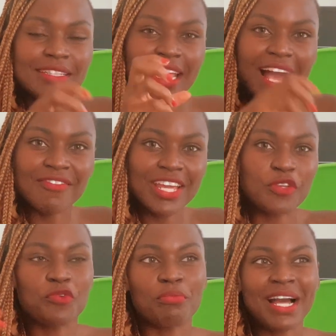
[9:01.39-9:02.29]
They have
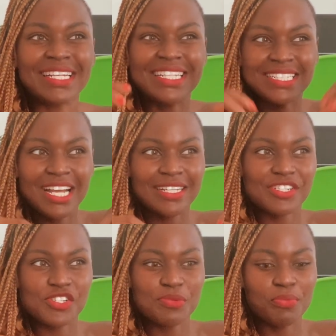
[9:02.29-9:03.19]
like Yoruba
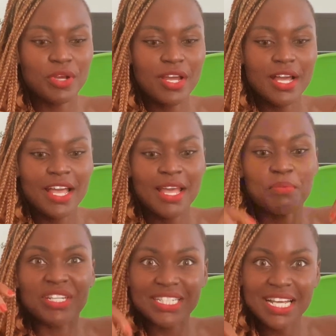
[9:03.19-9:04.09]
leadership
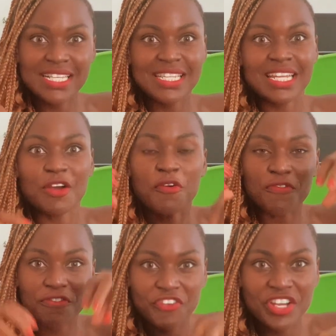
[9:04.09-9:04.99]
leaders that are
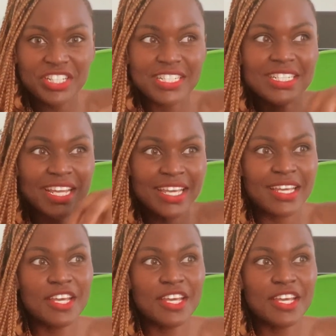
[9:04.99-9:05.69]
conferred there.